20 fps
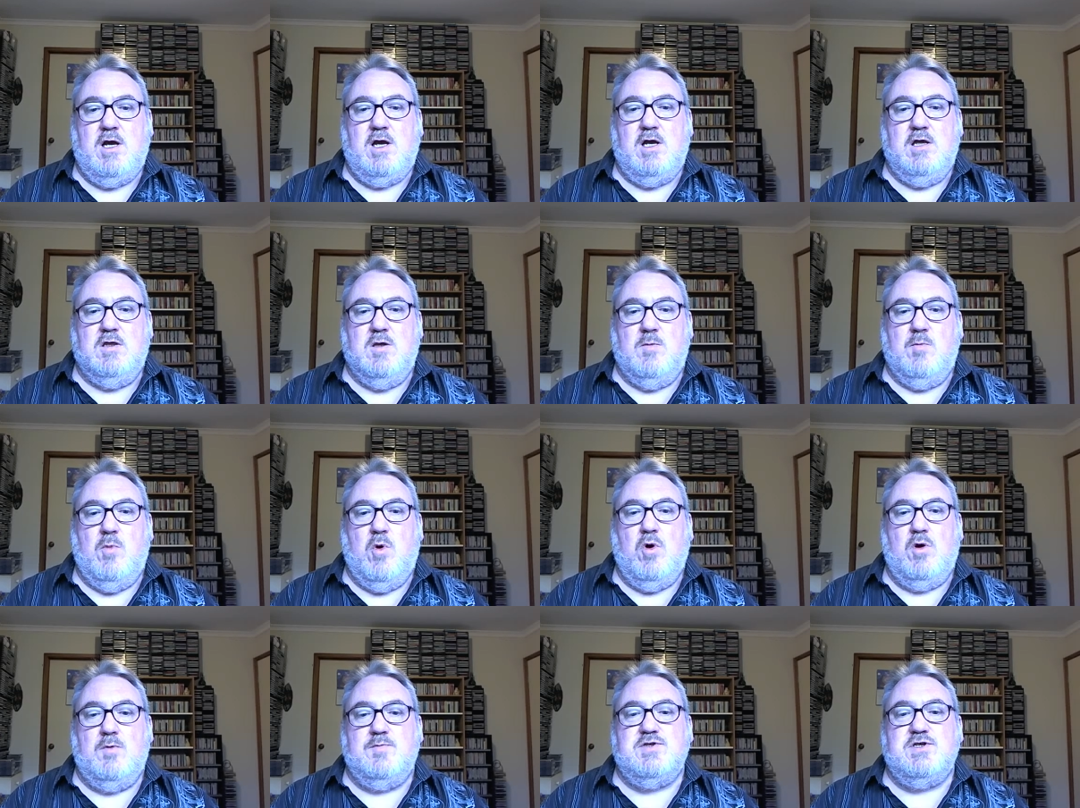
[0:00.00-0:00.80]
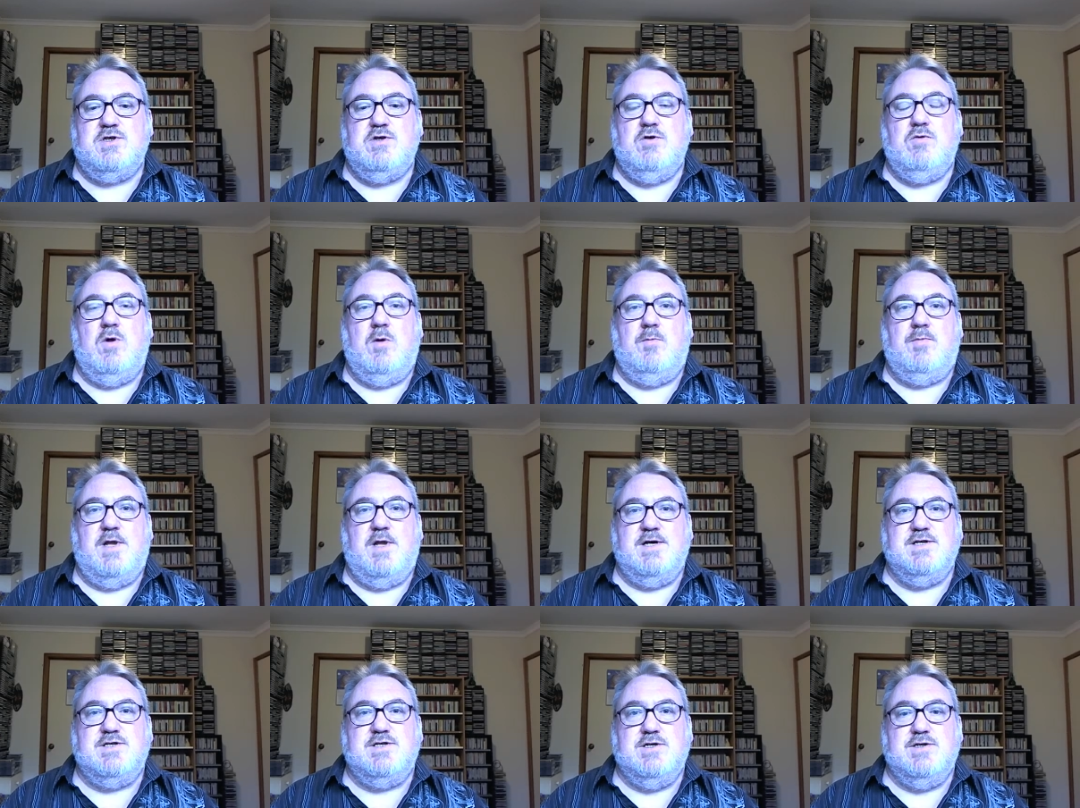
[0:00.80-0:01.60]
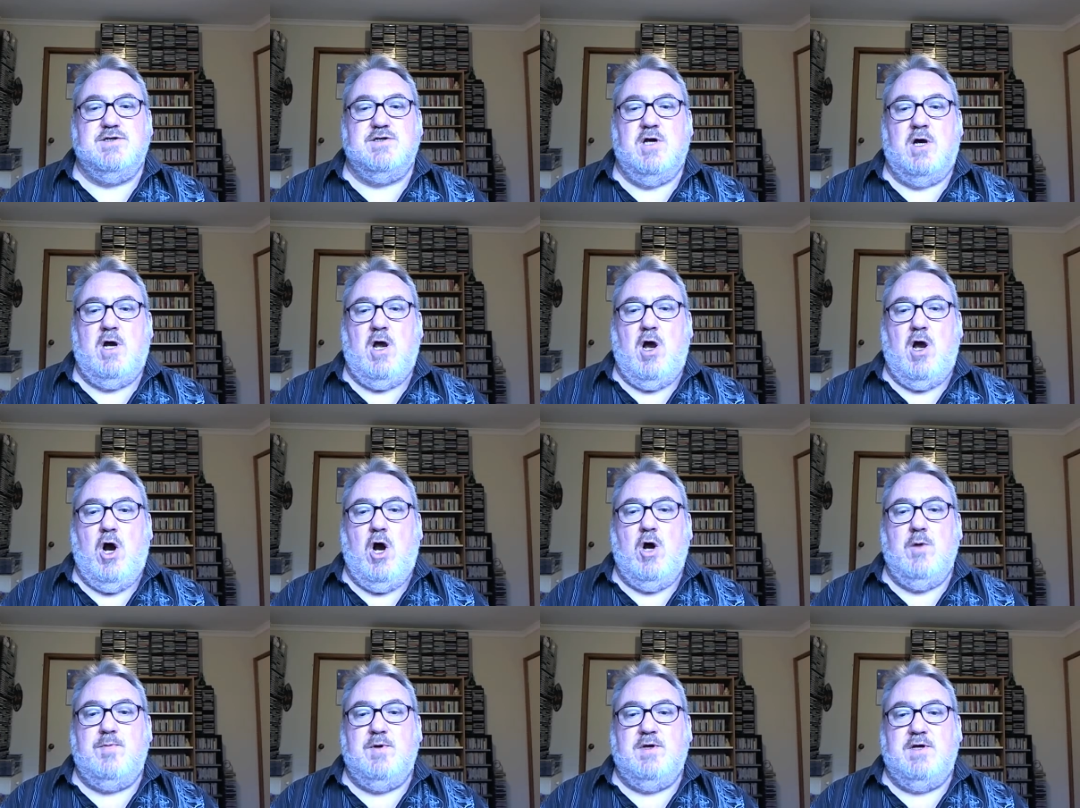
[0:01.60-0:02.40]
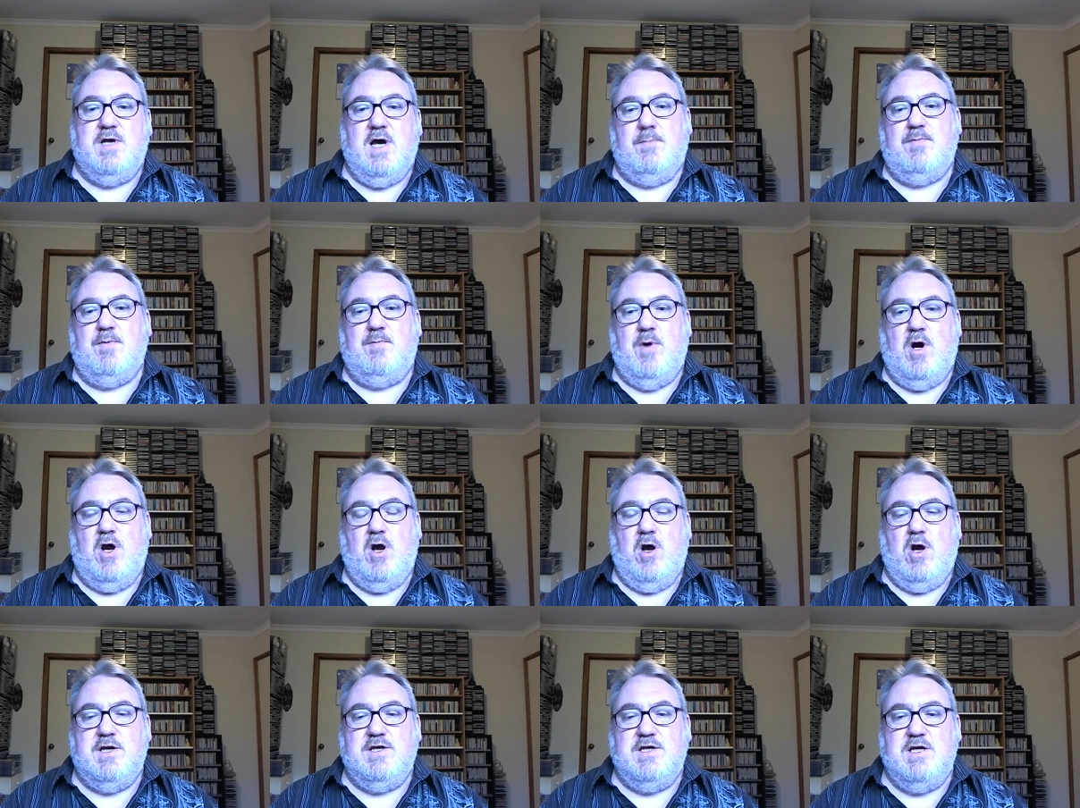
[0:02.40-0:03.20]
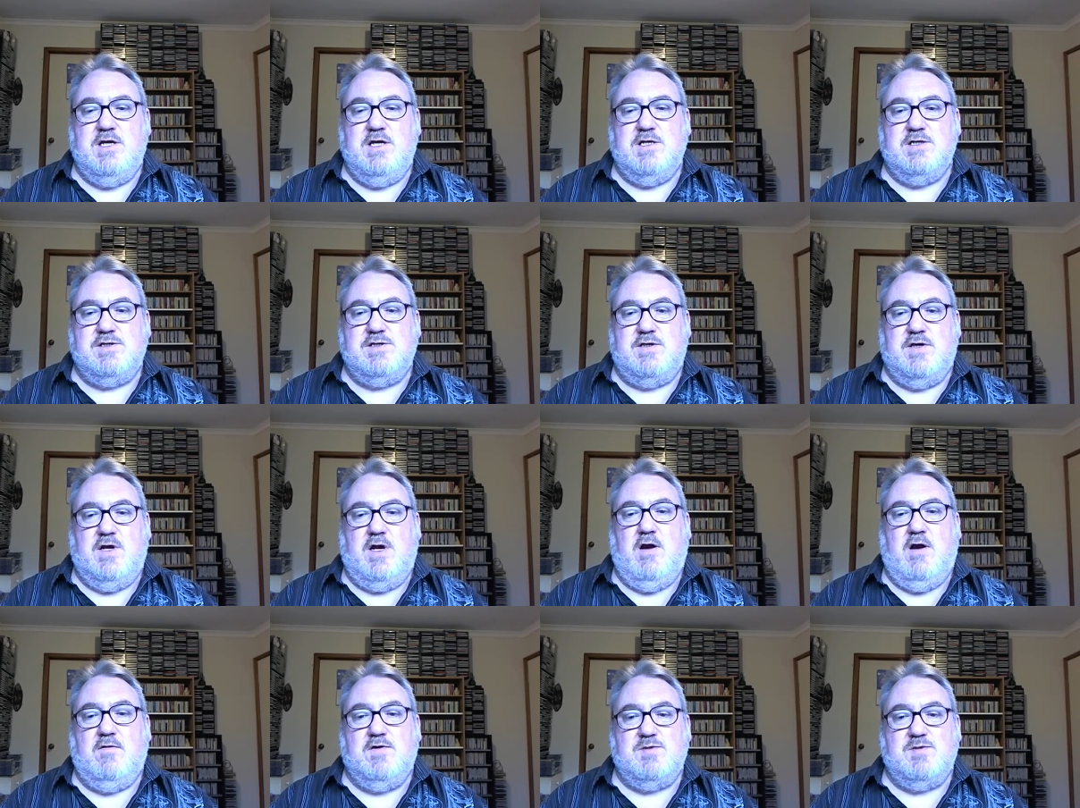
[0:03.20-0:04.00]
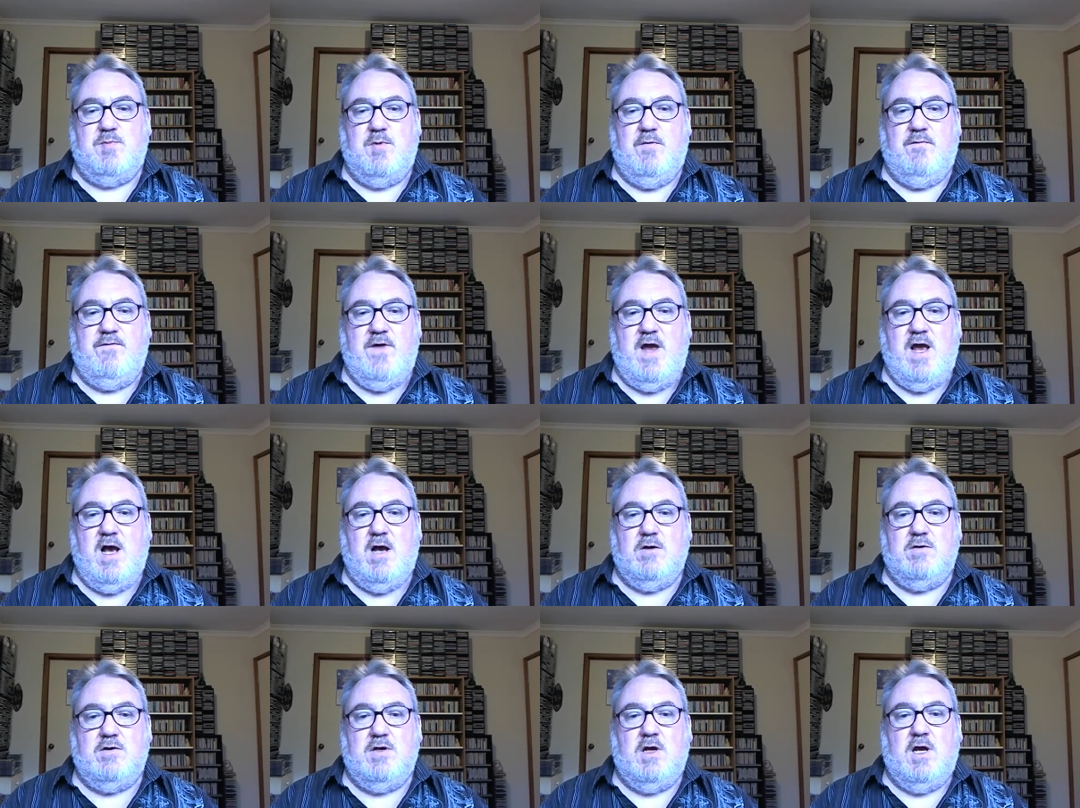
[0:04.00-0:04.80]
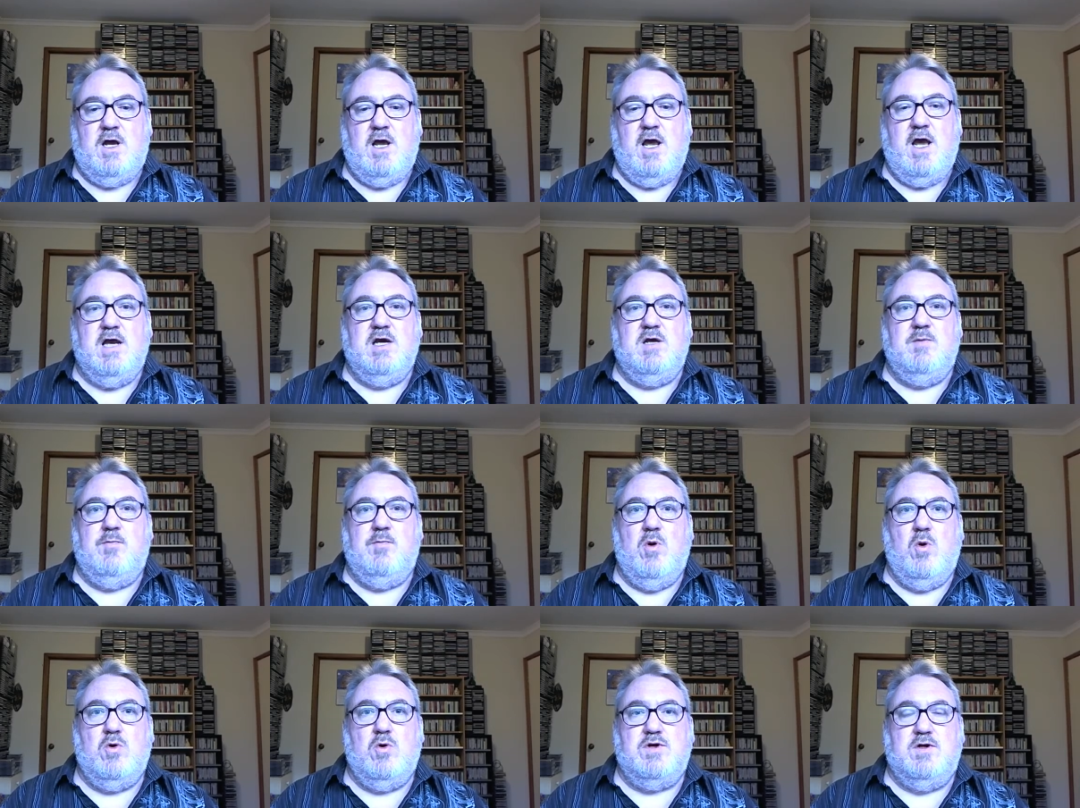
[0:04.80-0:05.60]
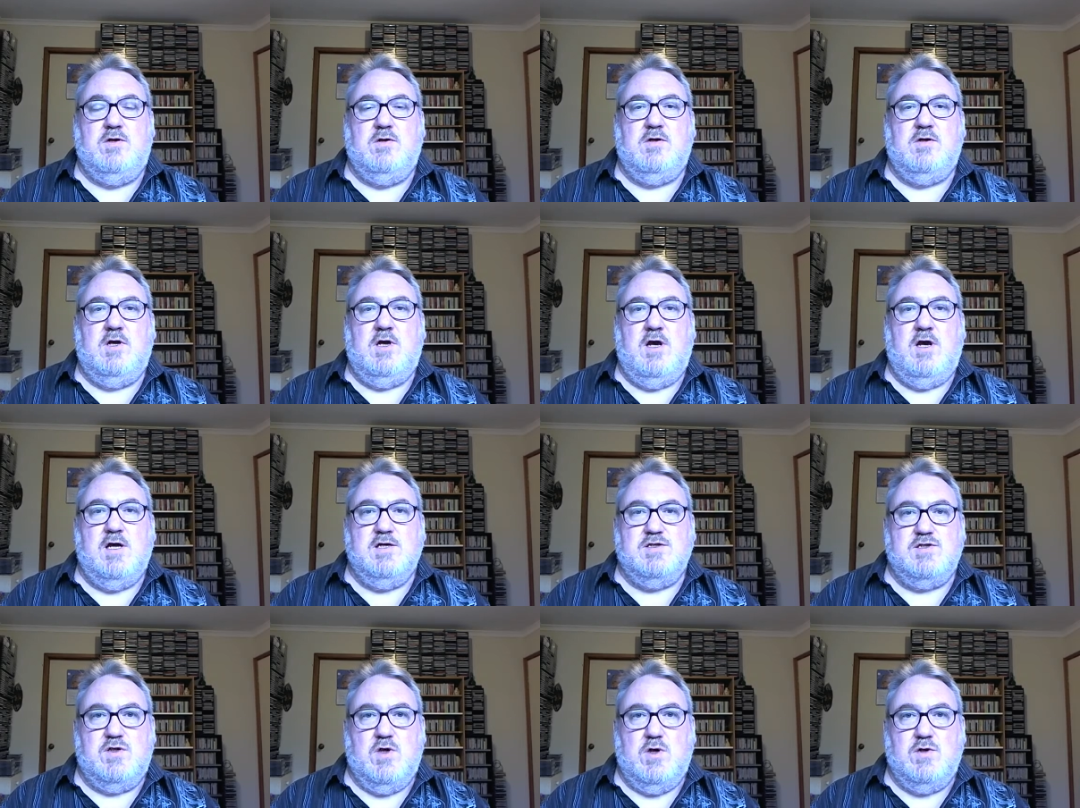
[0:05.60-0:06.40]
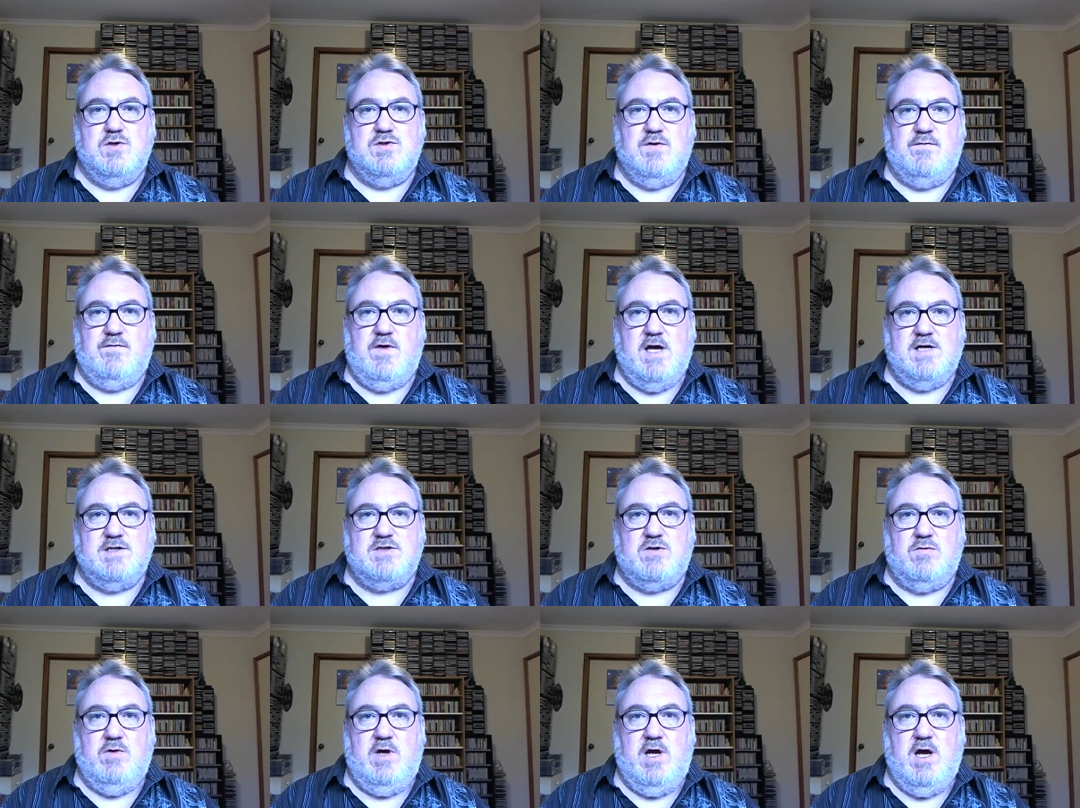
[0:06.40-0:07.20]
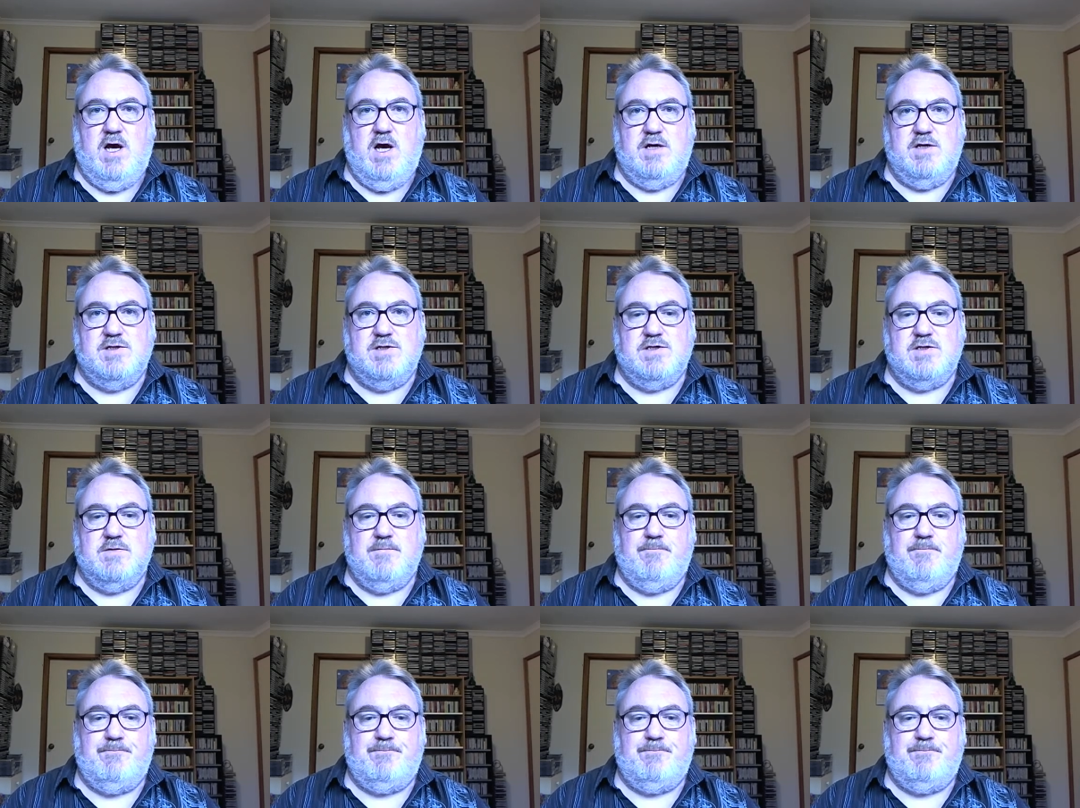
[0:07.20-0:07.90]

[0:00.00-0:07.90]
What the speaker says: in the more obscure places opened up by ideas that are as profound and important as those of Castoriadis.